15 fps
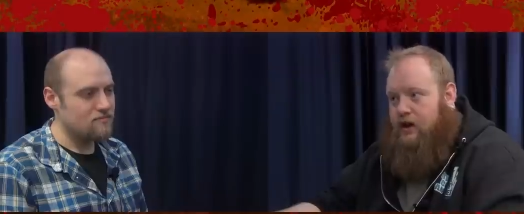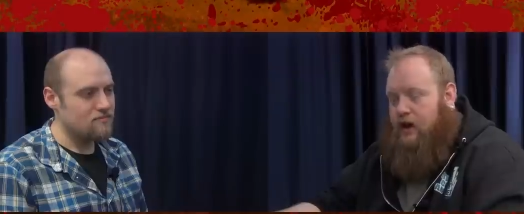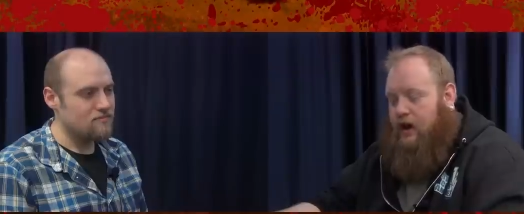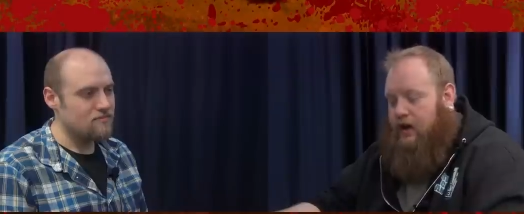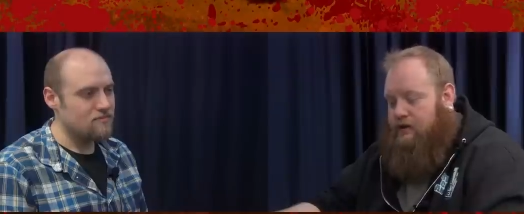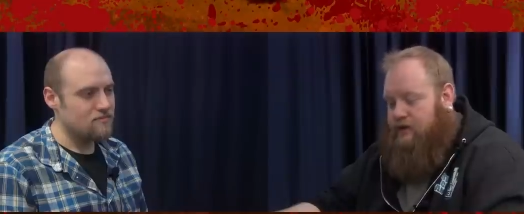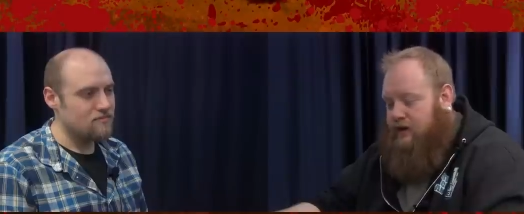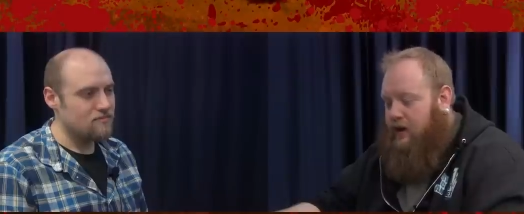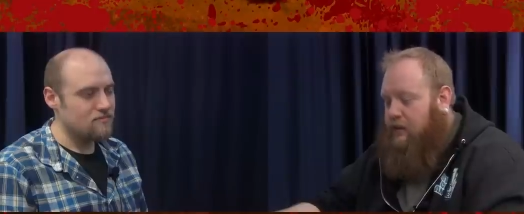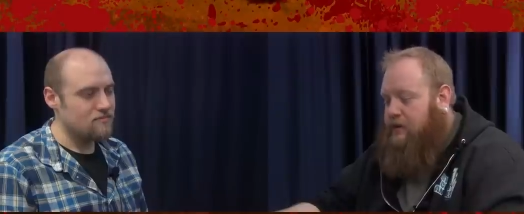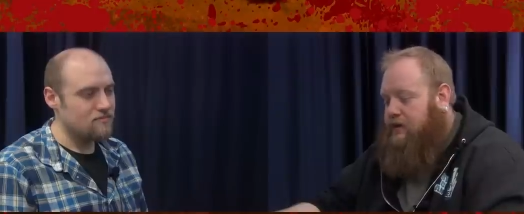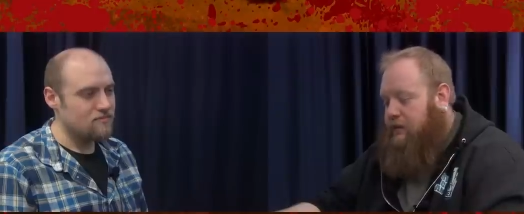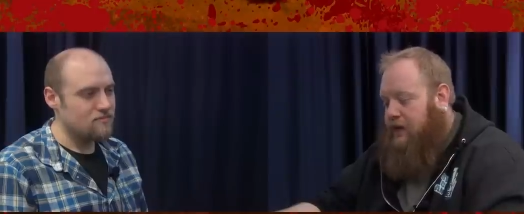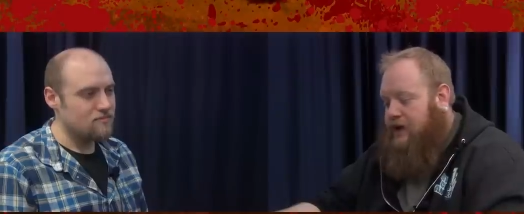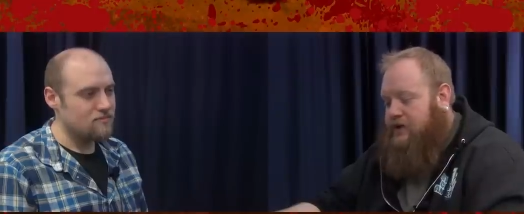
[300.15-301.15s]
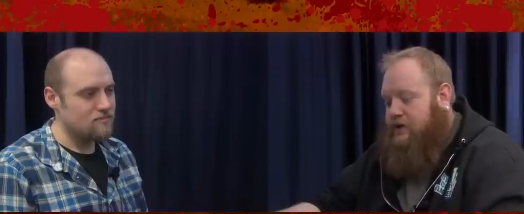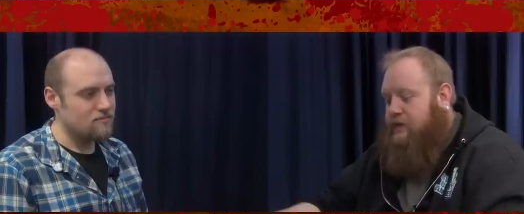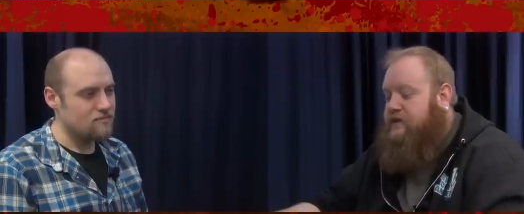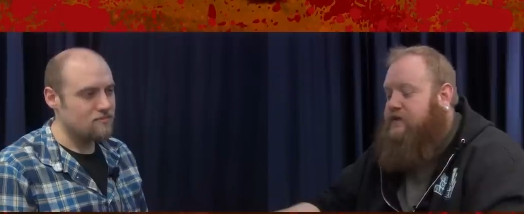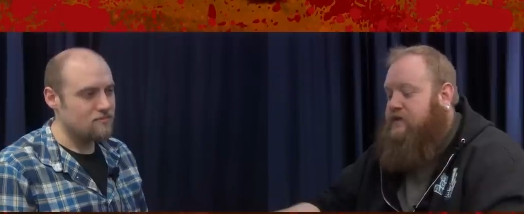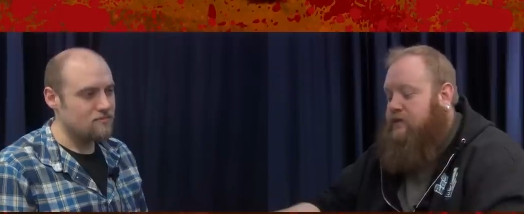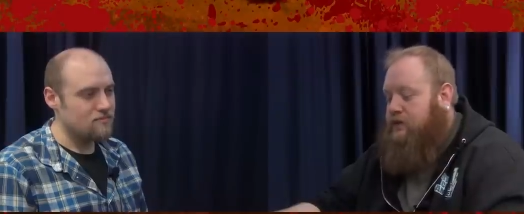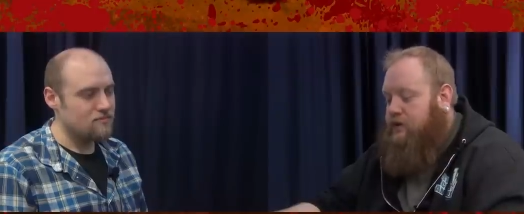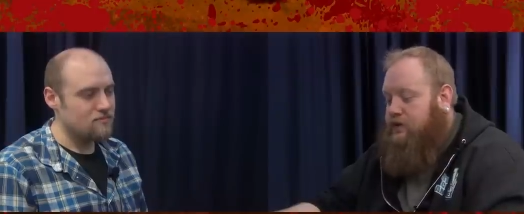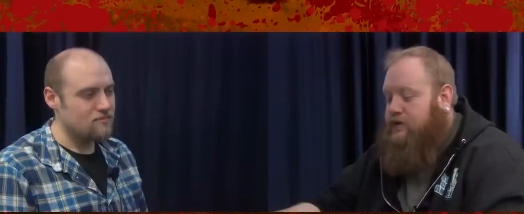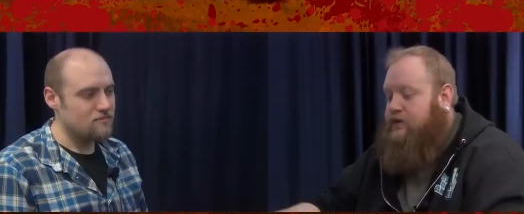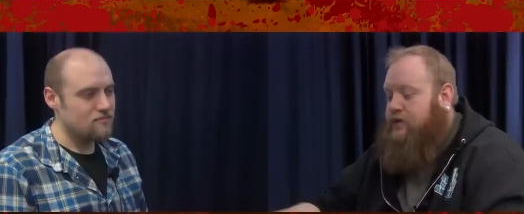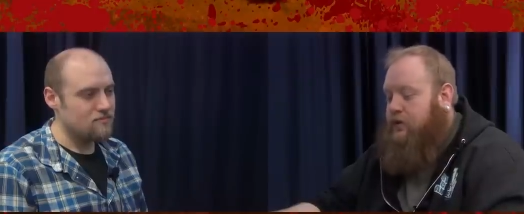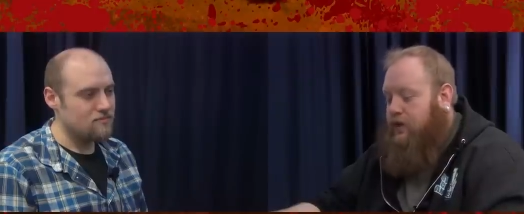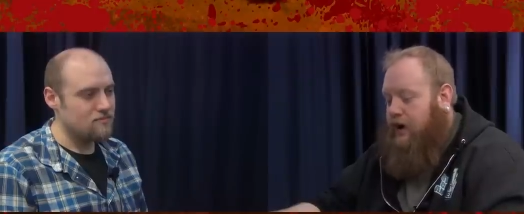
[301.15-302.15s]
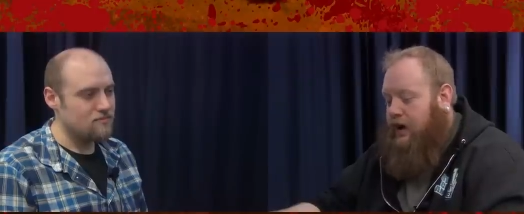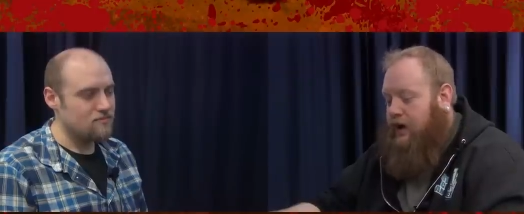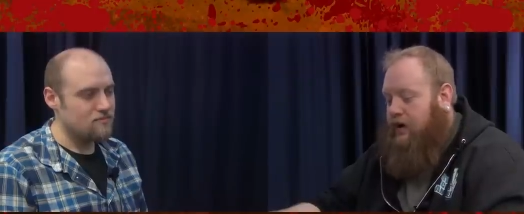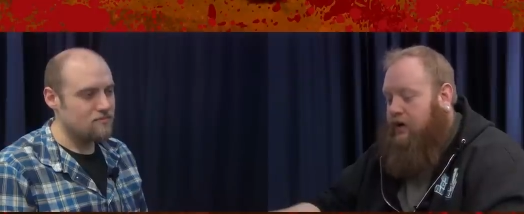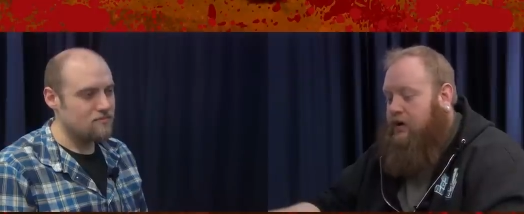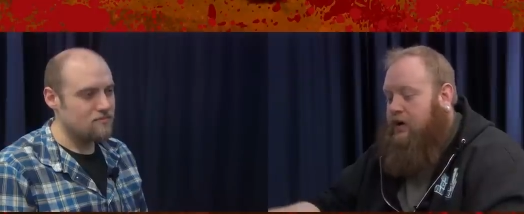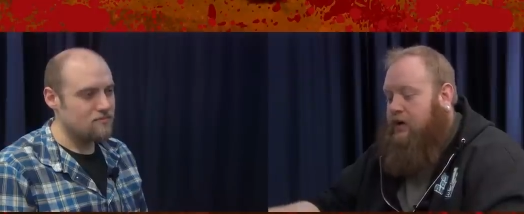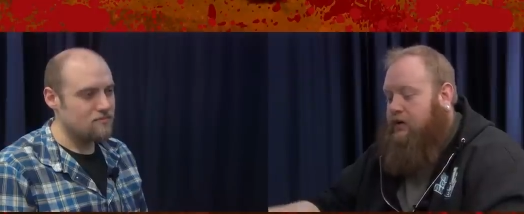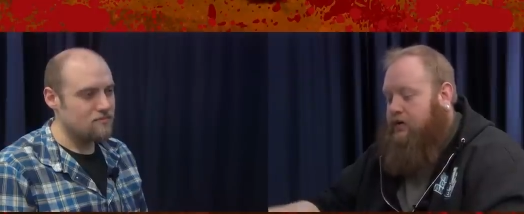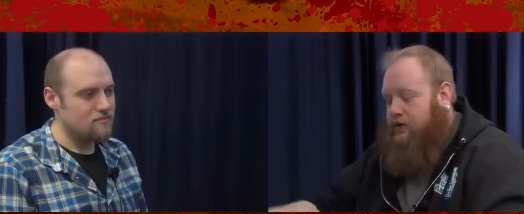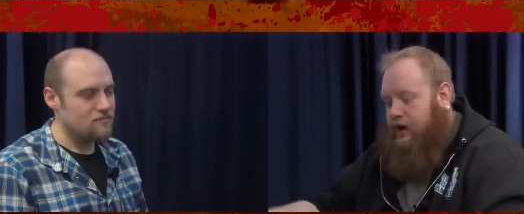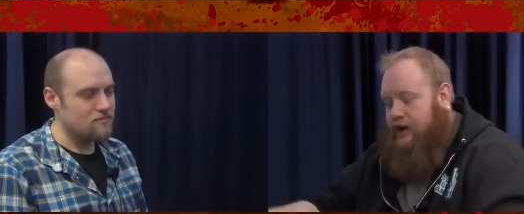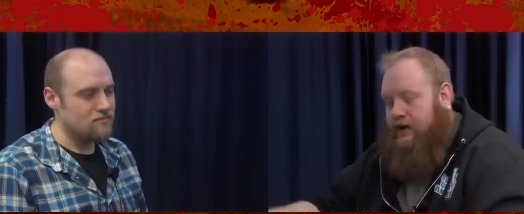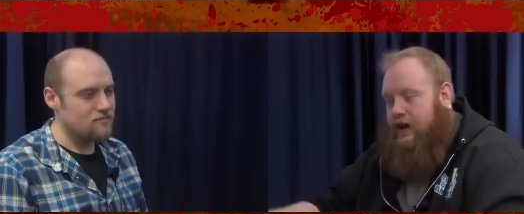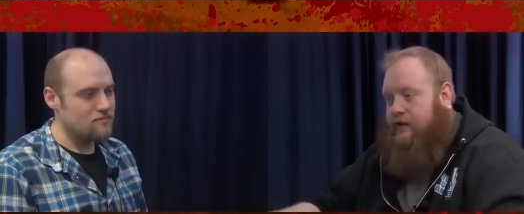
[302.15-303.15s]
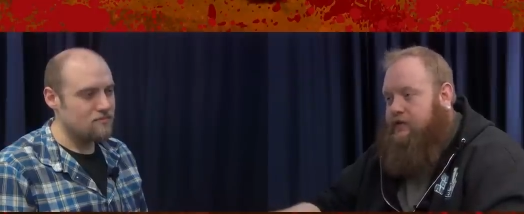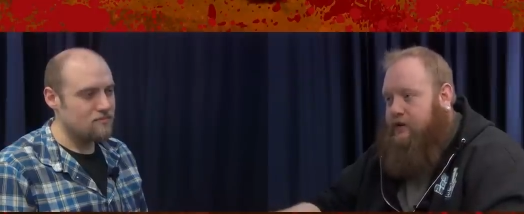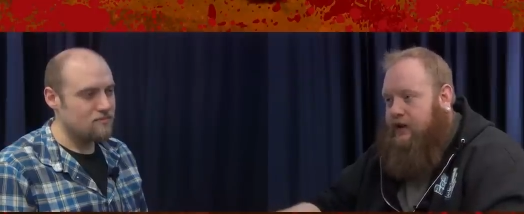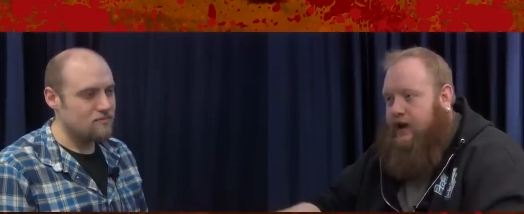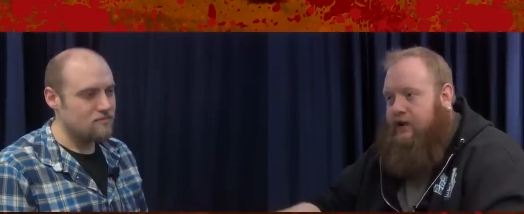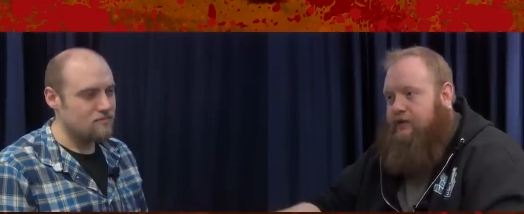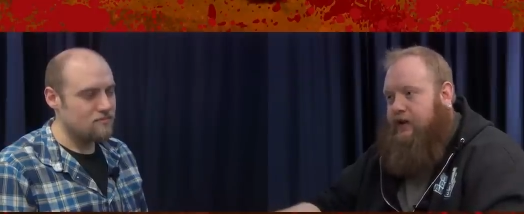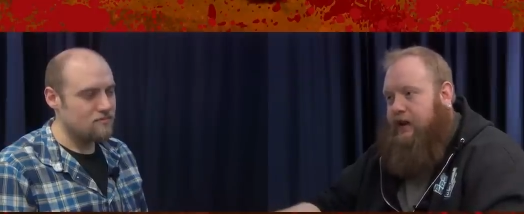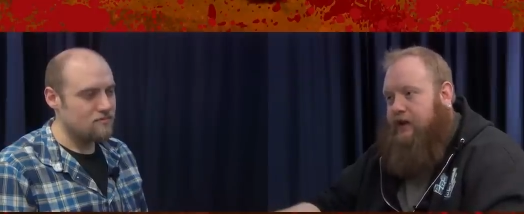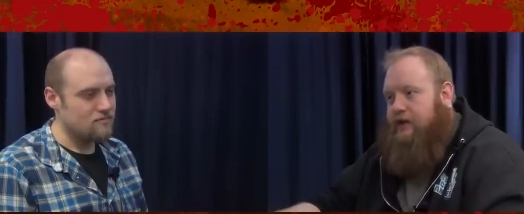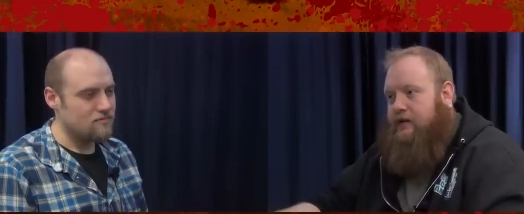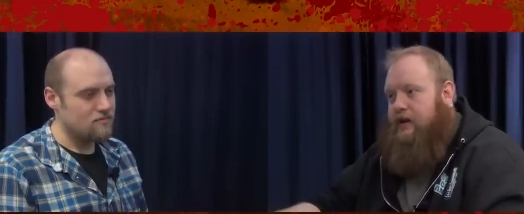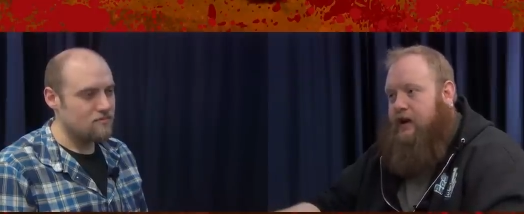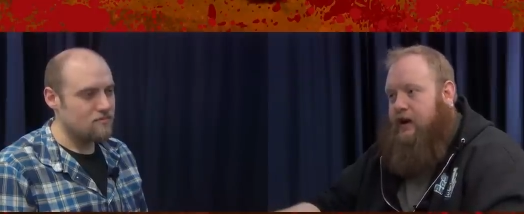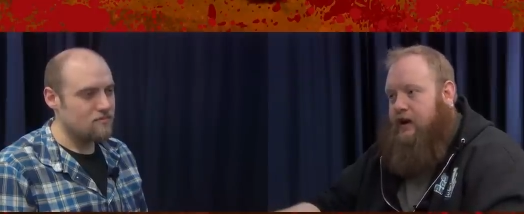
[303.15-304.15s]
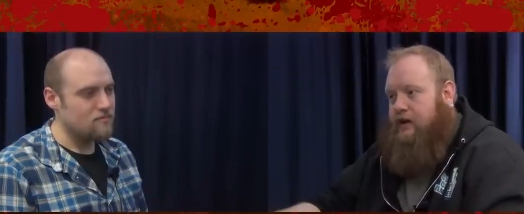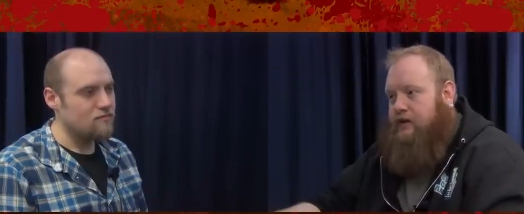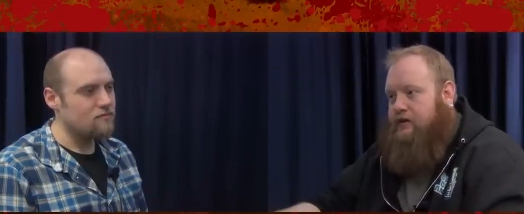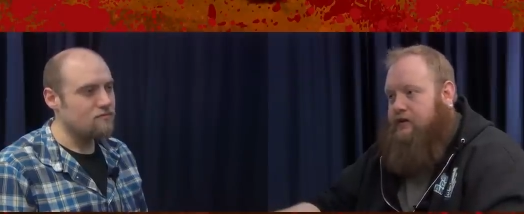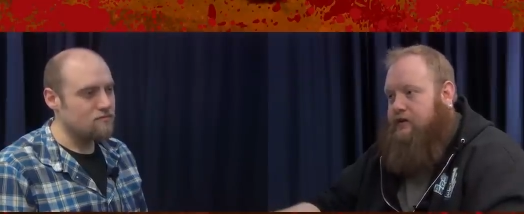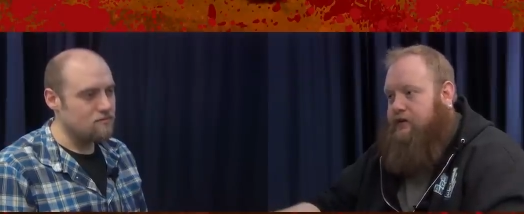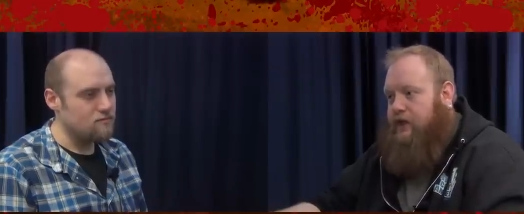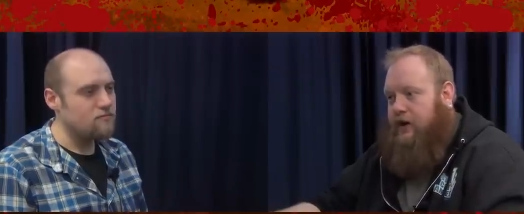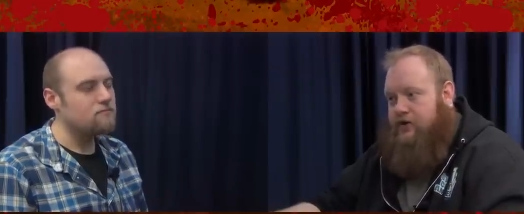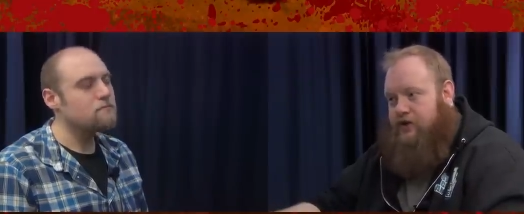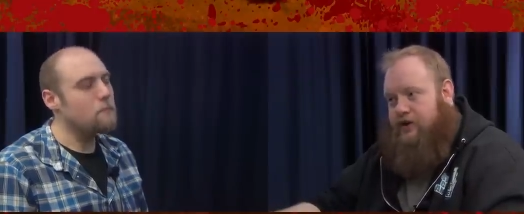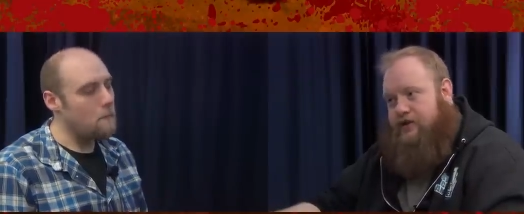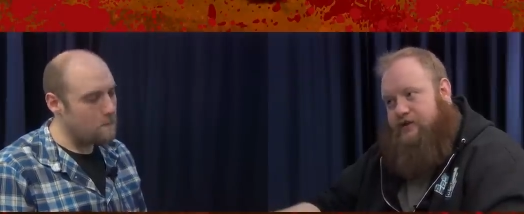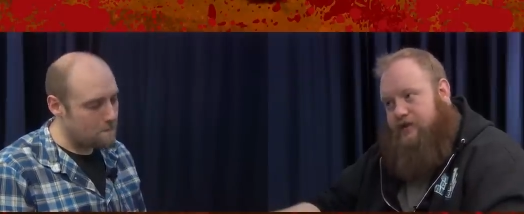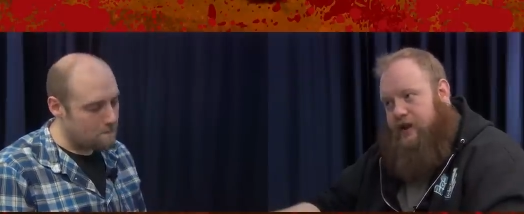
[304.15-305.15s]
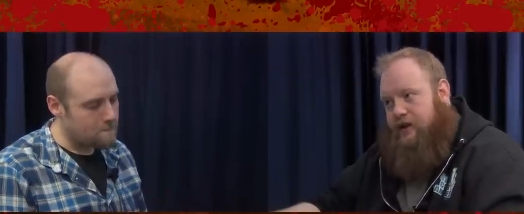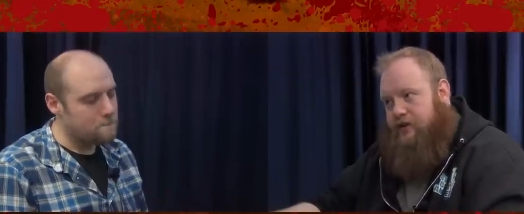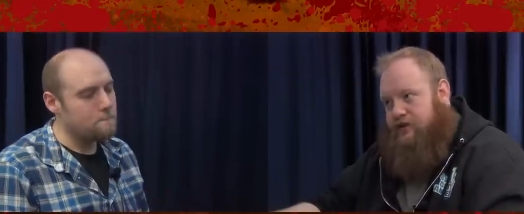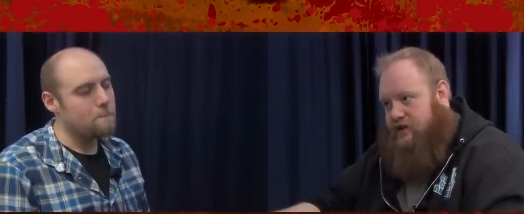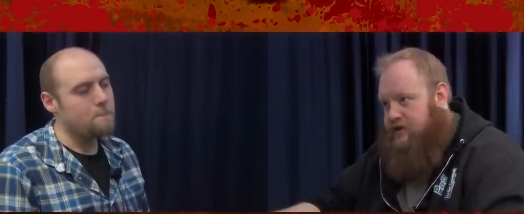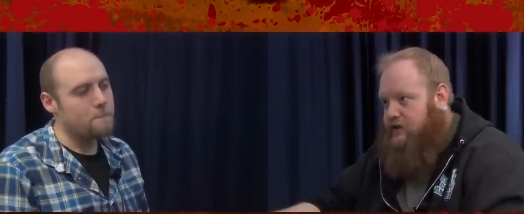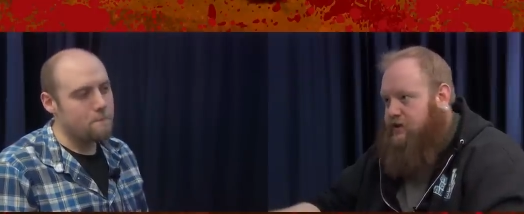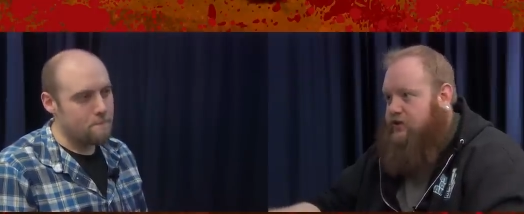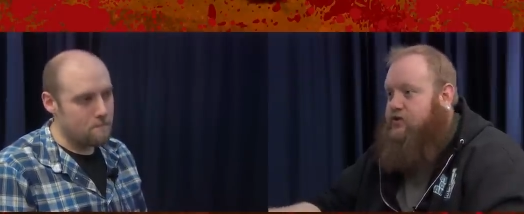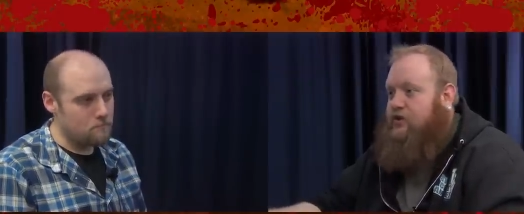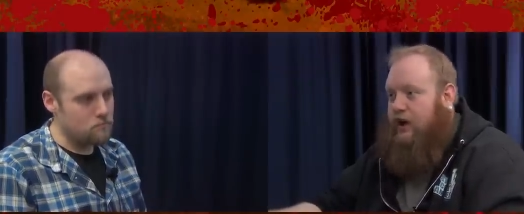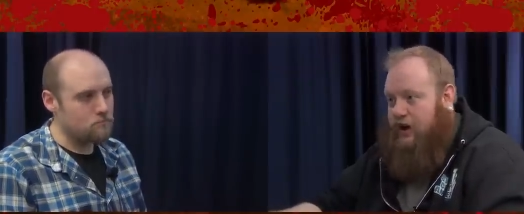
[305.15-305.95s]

Speaker 1: uh, to come in the matchup similar to where the red decks would have like uh, Fire Drink Crusader, just to try